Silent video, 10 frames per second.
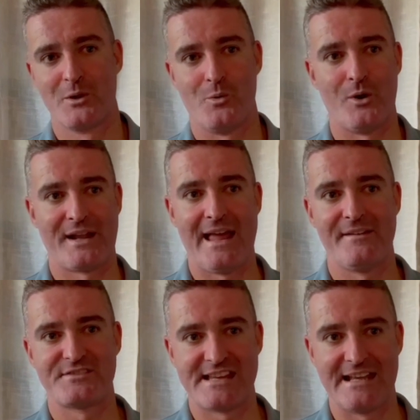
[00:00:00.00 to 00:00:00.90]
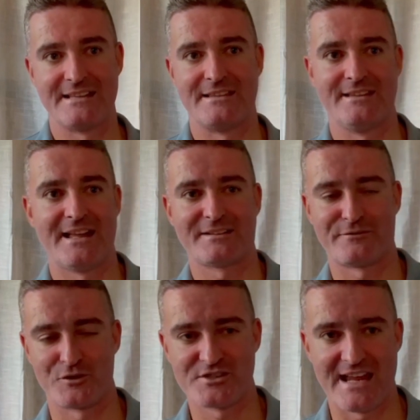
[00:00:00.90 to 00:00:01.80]
what I have seen in that
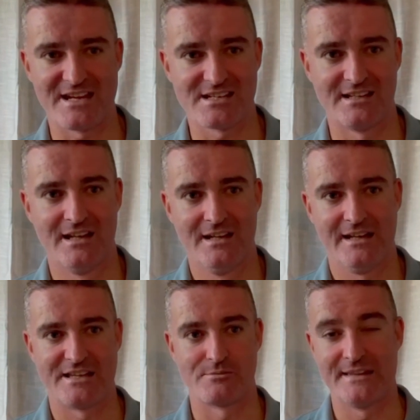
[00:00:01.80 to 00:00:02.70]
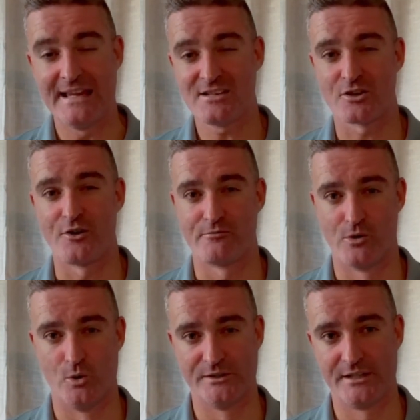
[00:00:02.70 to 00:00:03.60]
first session is when they start
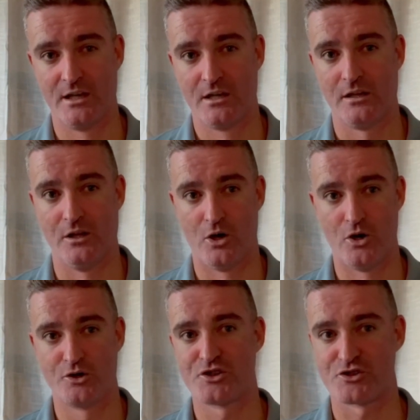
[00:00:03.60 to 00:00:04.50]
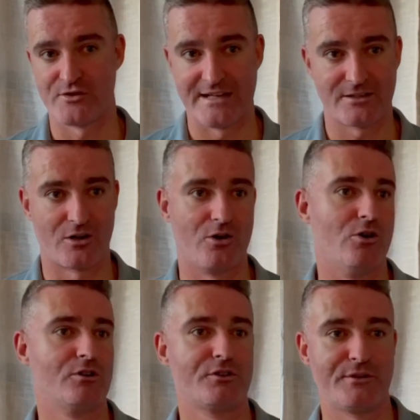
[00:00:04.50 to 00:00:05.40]
rolling long straight or
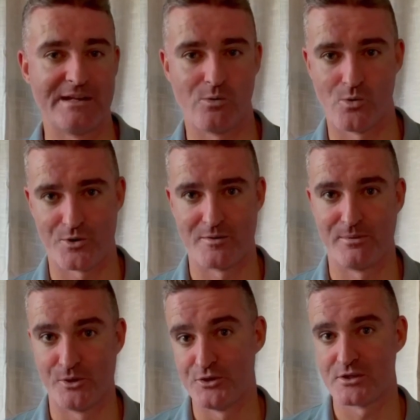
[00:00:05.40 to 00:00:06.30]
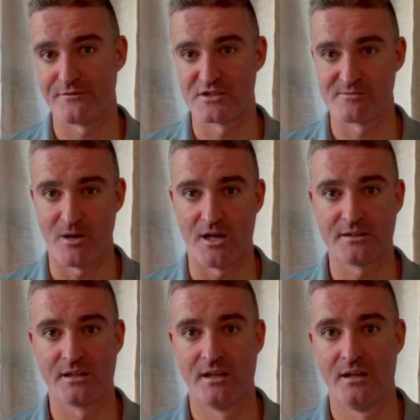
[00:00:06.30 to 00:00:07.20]
long 3/4 blues up the
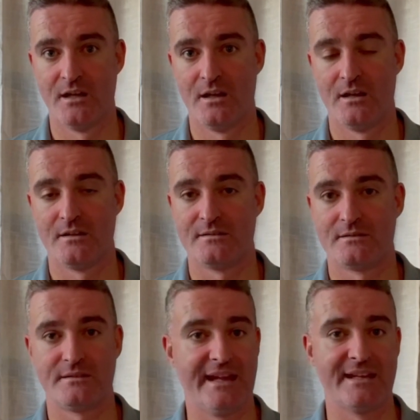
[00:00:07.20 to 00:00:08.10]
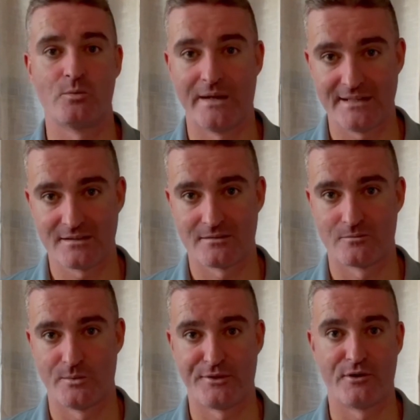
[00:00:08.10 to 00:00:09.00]
spot, dead weight
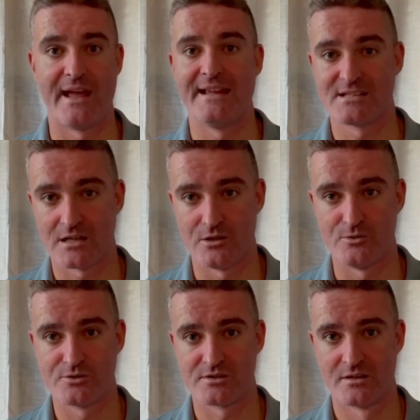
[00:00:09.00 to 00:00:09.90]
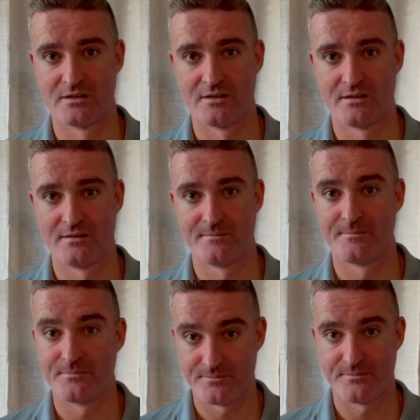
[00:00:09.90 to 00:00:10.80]
with their eyes closed,
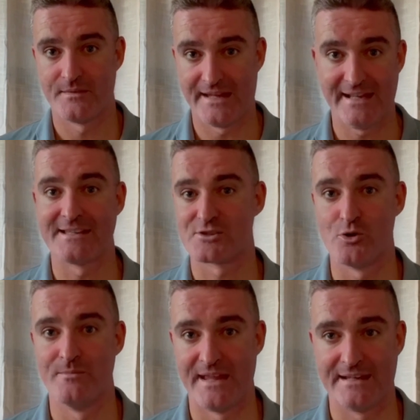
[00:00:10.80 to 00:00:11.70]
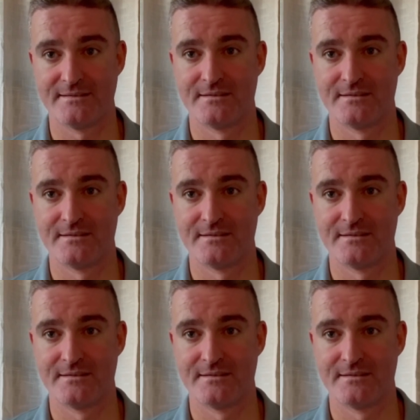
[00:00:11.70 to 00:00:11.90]
it hits home then.